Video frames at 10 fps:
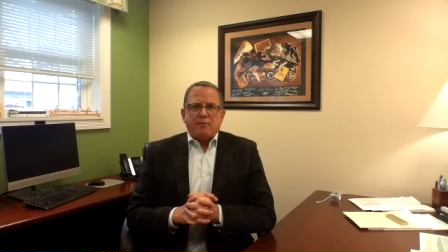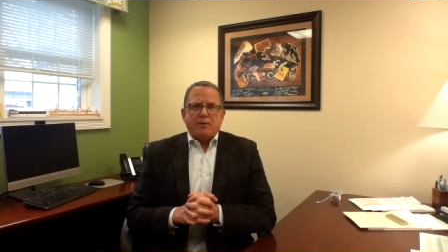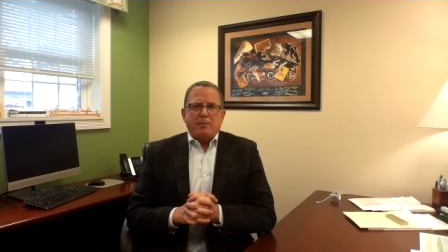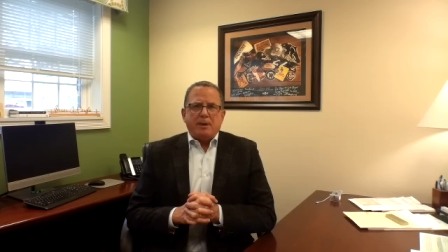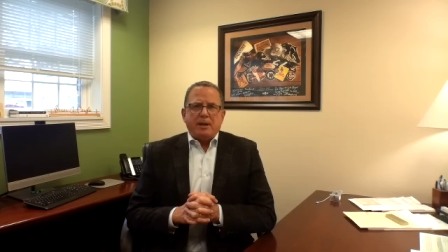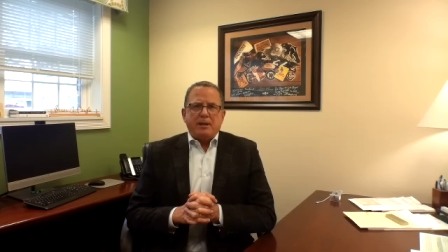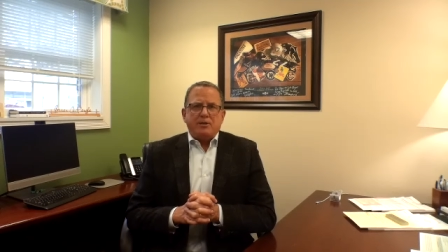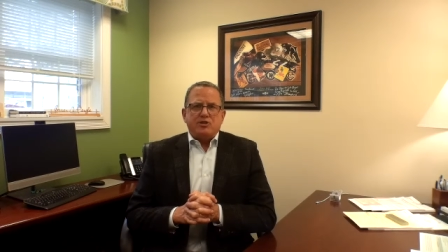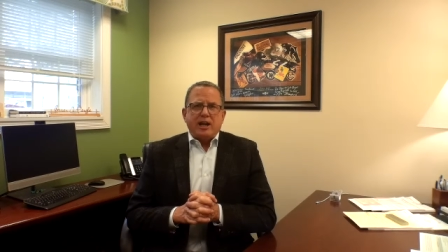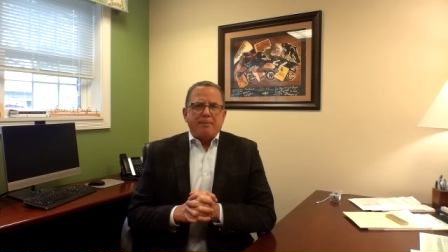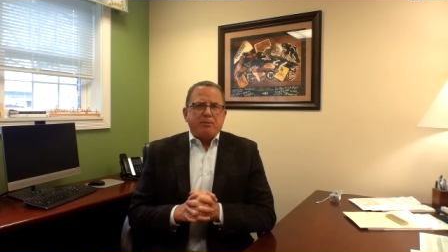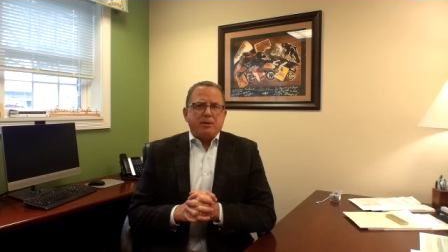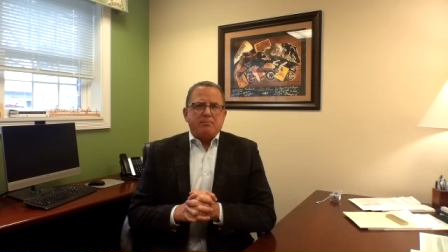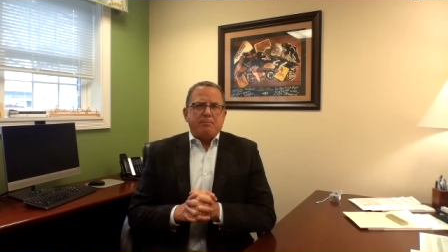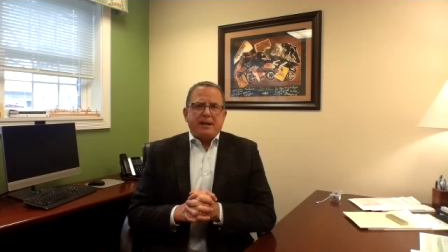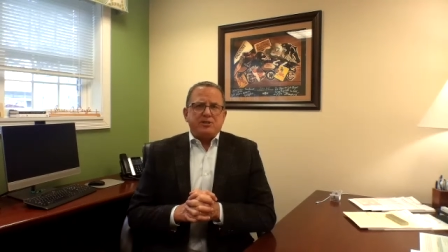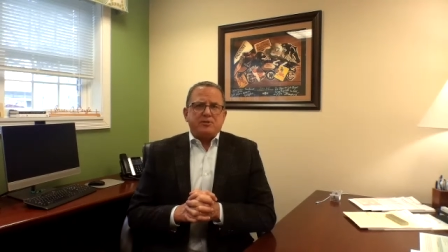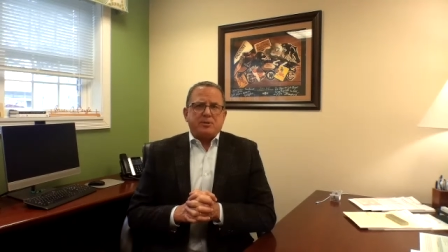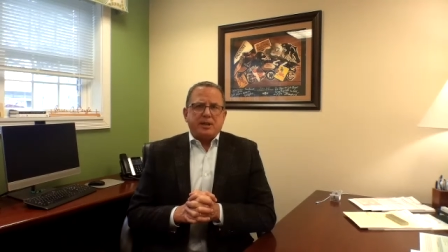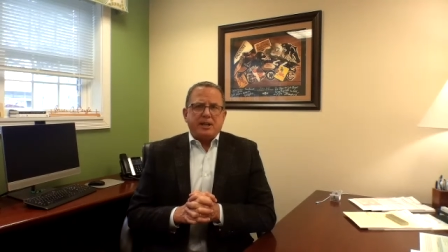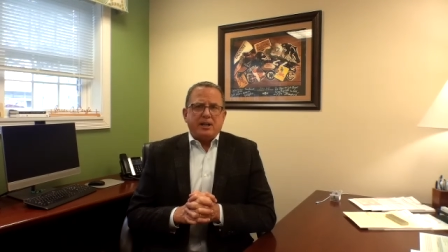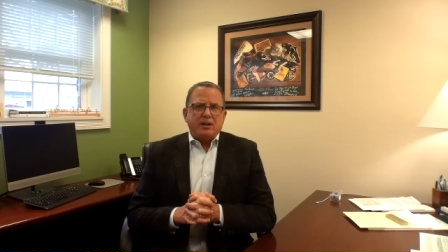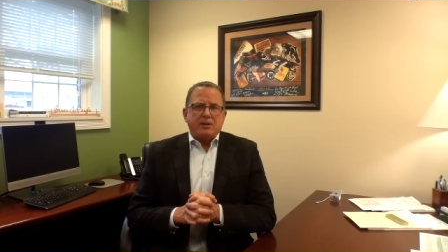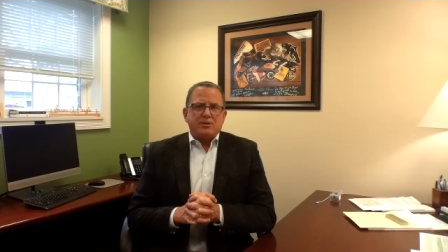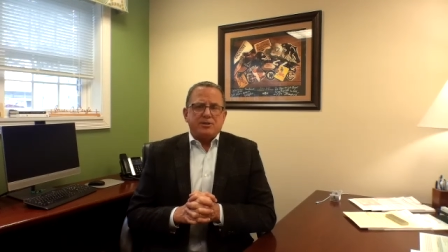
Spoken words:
from a chaplain pastoral care